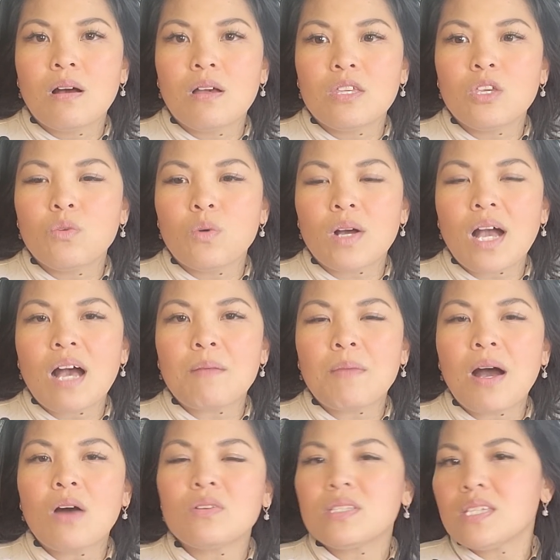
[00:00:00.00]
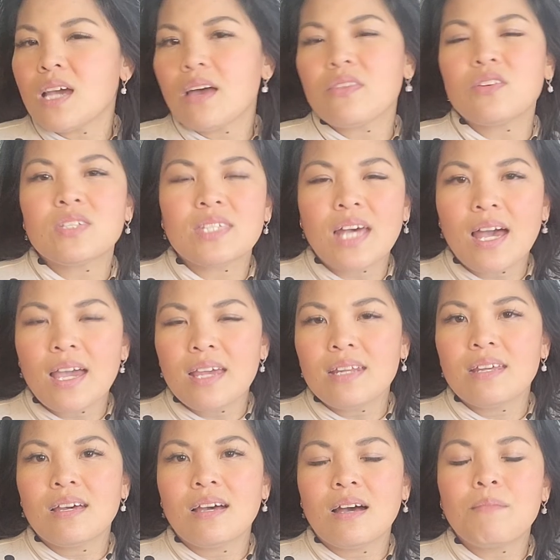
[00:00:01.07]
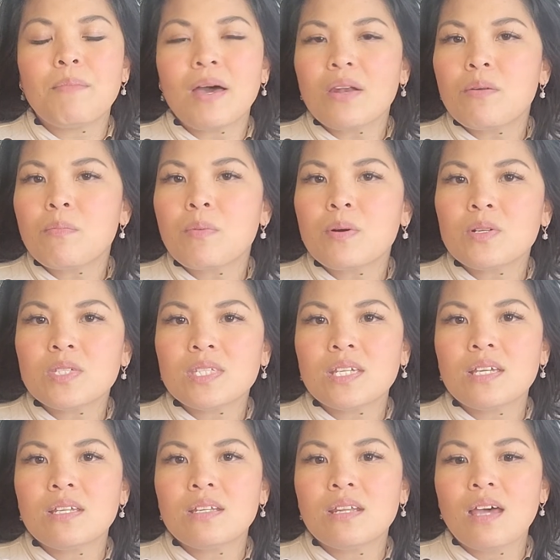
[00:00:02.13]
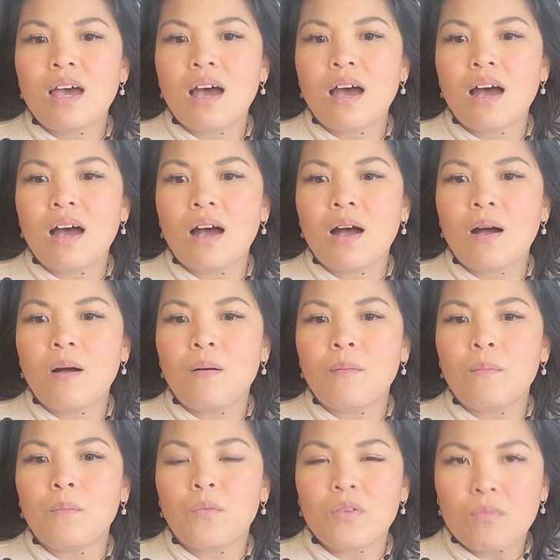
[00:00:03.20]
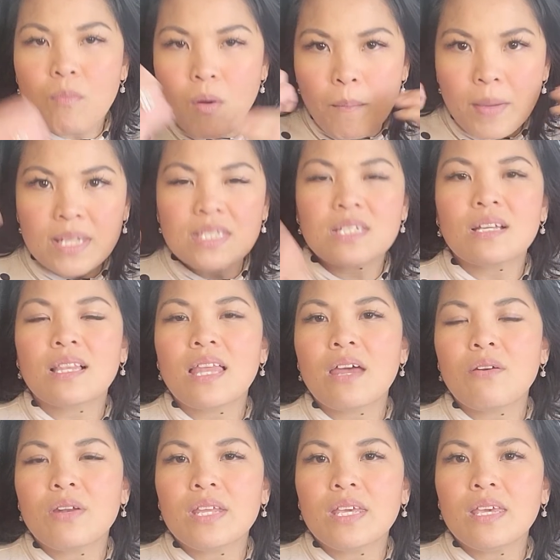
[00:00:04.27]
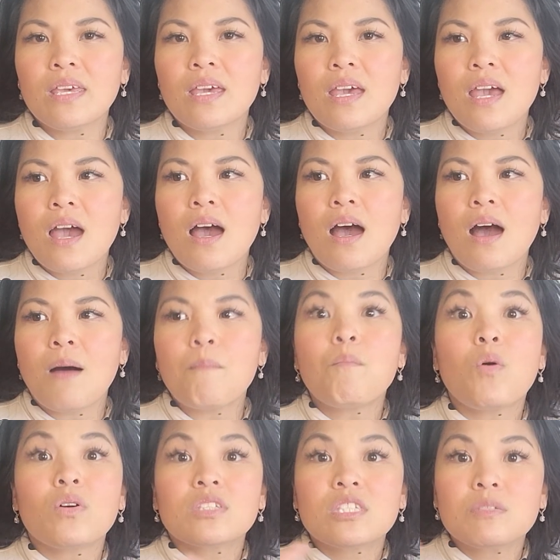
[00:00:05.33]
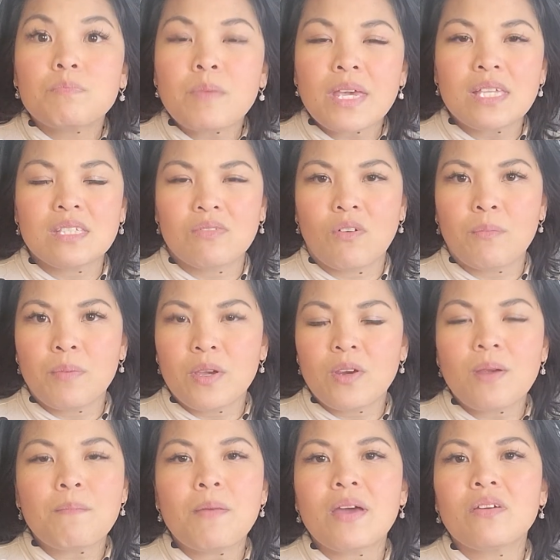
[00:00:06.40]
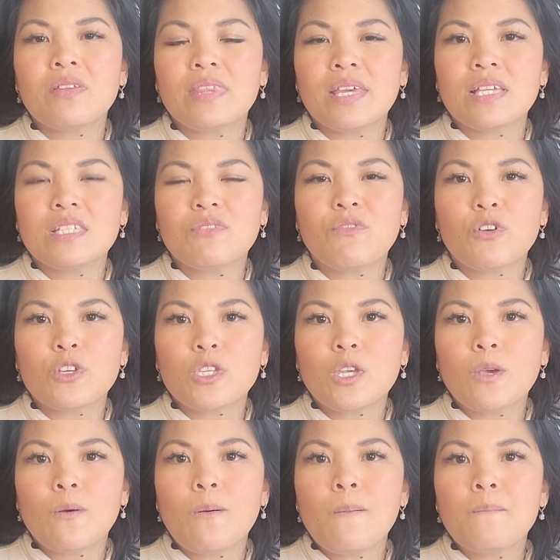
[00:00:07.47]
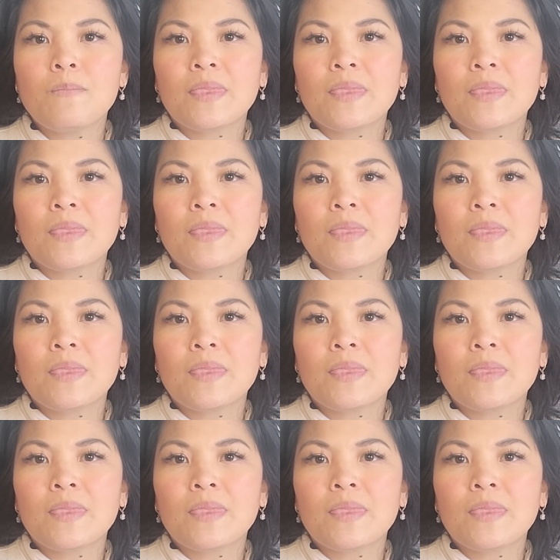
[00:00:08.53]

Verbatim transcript: you will come out the other side a better person um, with more mental clarity, uh, more space for bigger and better things for you.